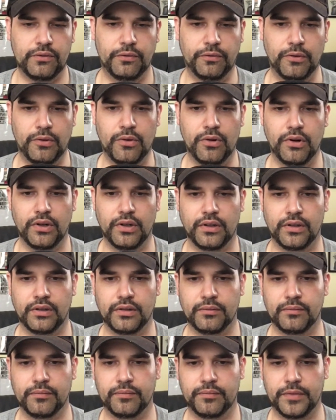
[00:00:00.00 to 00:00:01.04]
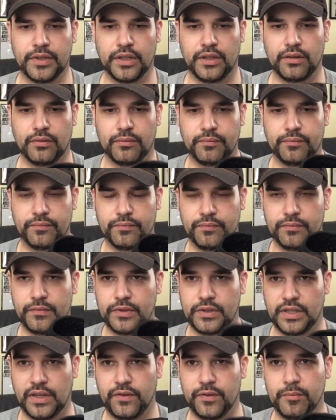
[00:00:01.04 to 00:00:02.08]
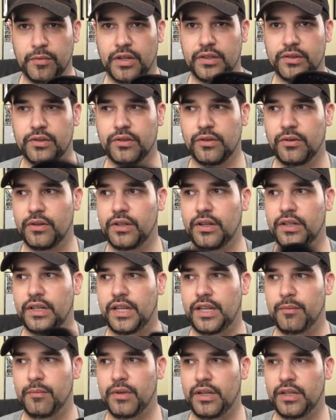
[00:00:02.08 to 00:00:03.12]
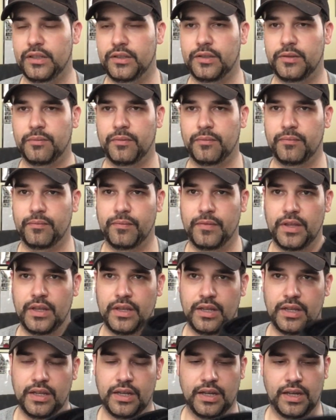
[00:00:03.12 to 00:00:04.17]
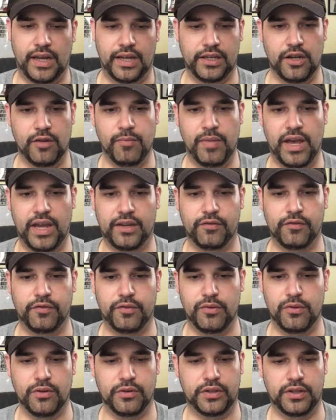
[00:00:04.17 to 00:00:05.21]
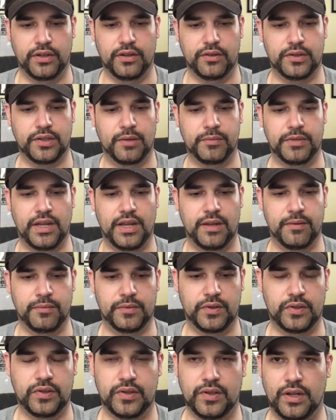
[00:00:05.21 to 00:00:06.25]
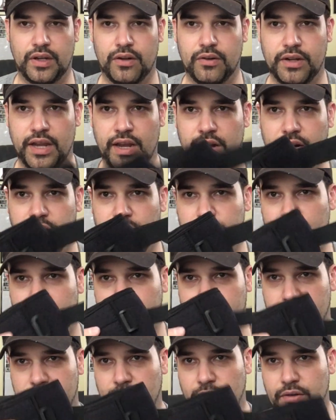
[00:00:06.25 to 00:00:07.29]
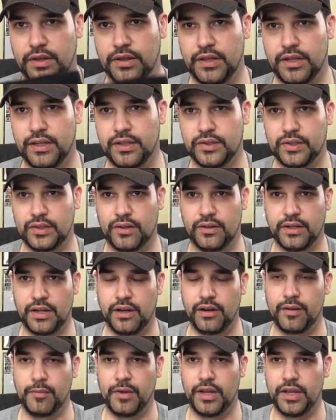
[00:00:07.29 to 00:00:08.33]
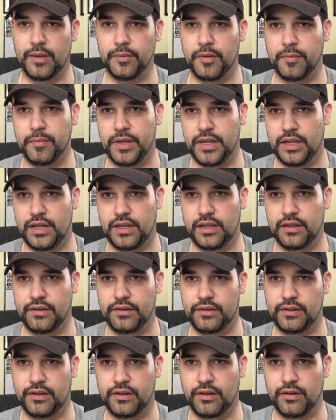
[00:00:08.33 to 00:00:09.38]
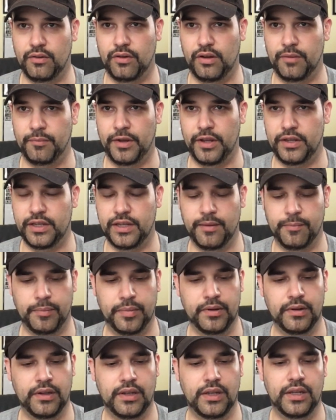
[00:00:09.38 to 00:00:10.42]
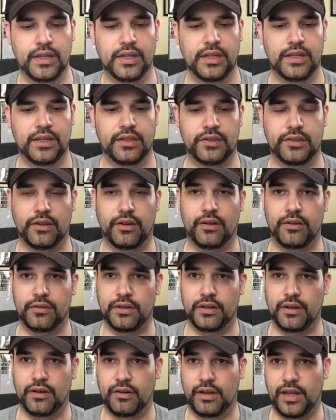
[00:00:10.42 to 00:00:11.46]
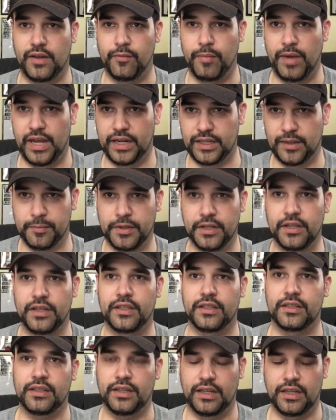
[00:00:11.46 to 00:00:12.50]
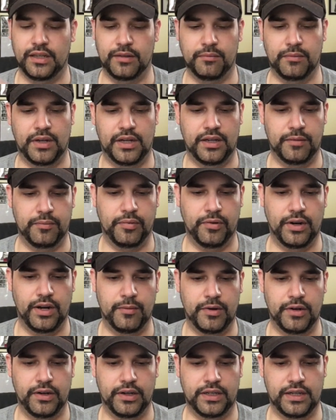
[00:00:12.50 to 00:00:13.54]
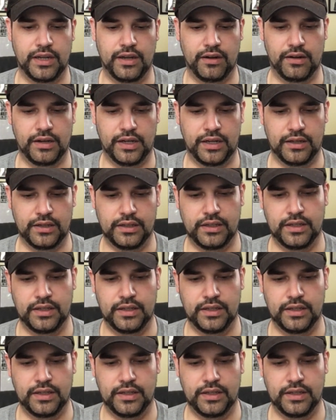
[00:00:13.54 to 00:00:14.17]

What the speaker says: for 7 months, going on 8 months. I go back and forth. Sometimes I'll carry my shield in this, and I'll carry my M&P, on my hip. So, I'll have backup gun and my primary carry.